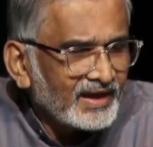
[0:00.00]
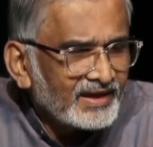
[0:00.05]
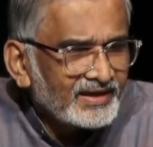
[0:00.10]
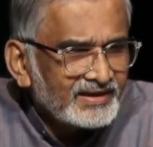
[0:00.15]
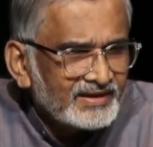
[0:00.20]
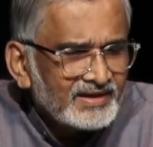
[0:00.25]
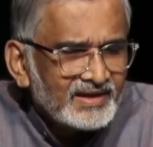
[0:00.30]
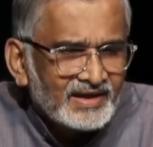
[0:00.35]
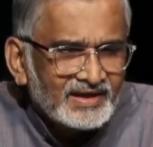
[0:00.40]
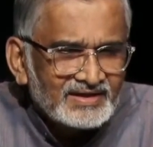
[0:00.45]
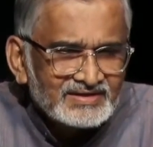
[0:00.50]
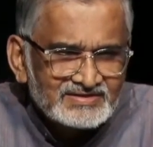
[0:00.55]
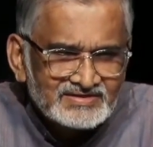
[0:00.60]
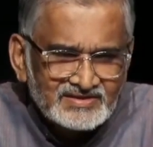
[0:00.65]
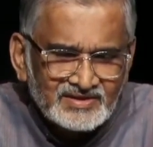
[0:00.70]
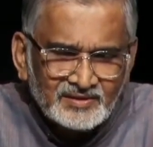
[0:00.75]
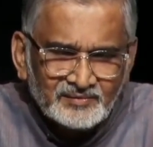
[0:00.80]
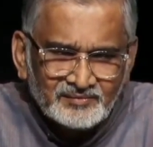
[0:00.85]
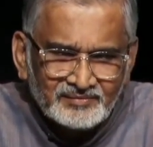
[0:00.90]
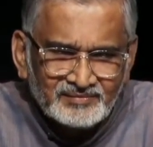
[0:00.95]
And he
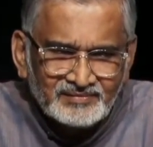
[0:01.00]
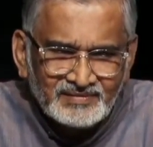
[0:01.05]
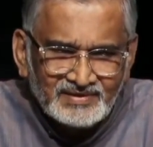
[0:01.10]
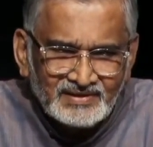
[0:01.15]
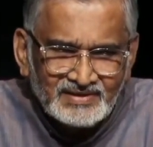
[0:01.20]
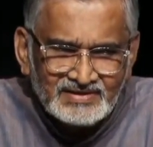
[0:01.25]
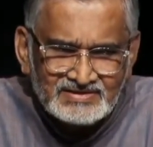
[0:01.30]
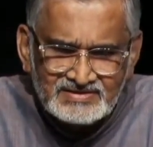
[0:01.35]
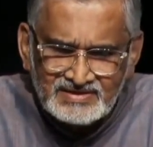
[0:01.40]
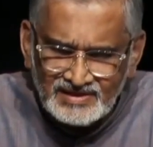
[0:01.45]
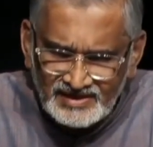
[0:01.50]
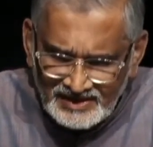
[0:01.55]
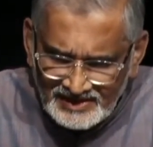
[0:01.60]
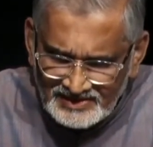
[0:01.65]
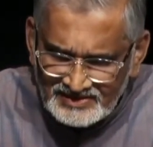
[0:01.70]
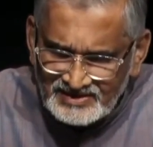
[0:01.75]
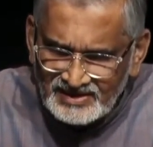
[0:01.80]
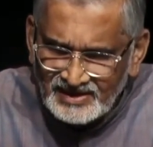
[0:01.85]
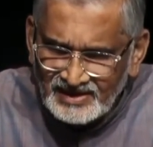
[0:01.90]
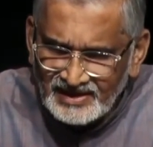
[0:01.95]
asked him, "Is there
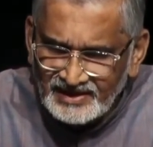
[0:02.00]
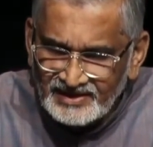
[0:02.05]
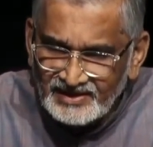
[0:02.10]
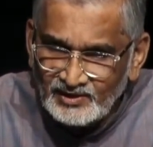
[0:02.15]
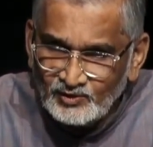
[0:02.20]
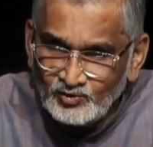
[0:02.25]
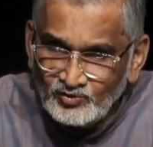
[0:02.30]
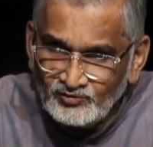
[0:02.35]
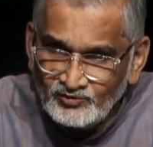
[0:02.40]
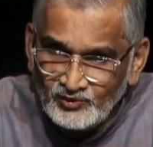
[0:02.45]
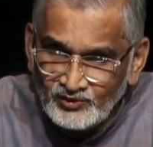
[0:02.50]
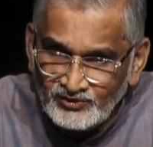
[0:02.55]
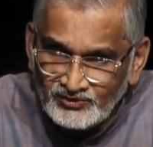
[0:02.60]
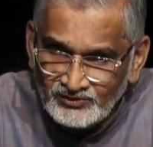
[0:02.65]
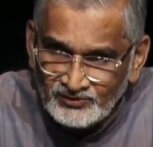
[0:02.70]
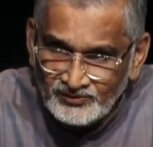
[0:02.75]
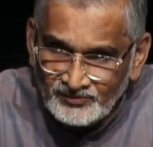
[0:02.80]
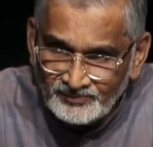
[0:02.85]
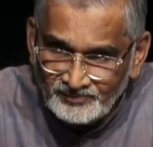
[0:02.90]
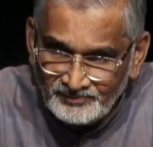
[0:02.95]
anything I can do for
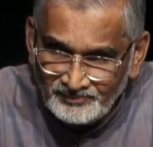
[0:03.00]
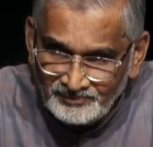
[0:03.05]
you?"